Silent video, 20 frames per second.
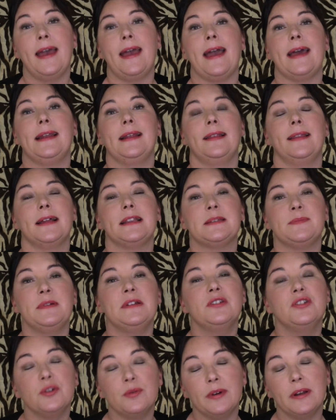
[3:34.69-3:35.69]
and it lets me
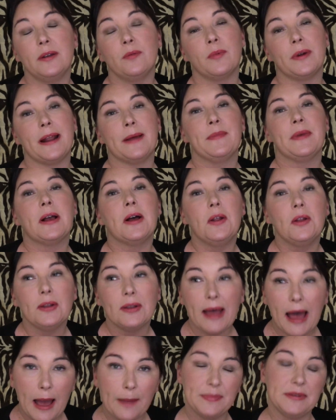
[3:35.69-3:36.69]
do it when I'm
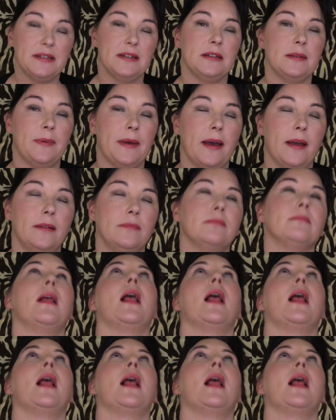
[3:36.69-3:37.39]
collapsed into bed